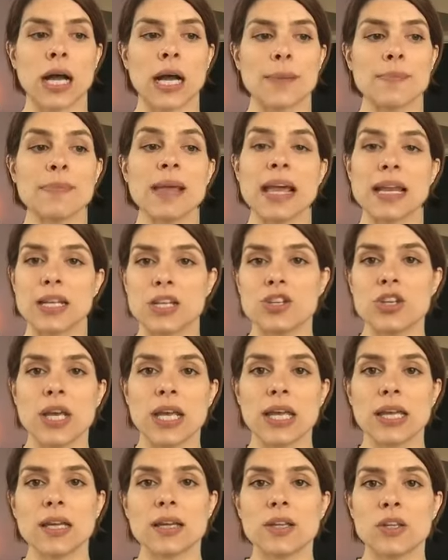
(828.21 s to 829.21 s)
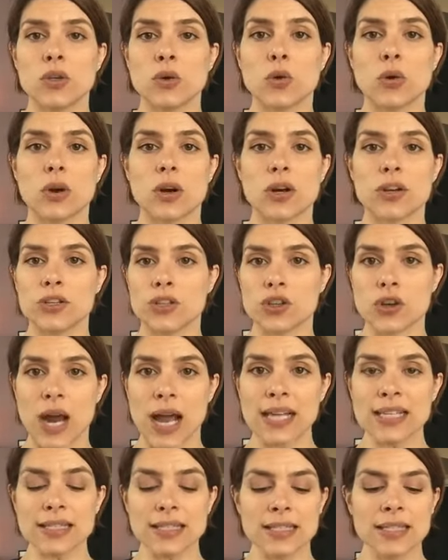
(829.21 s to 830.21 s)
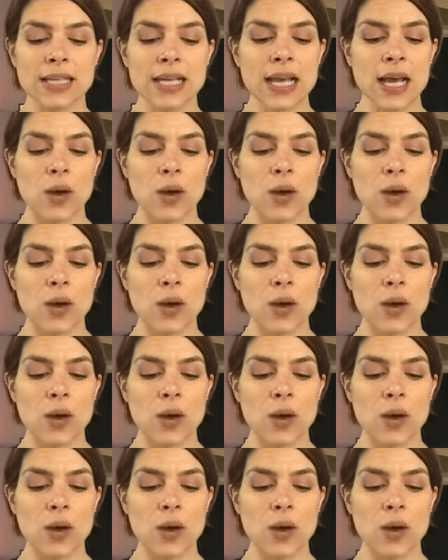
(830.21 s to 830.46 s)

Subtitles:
managing your stress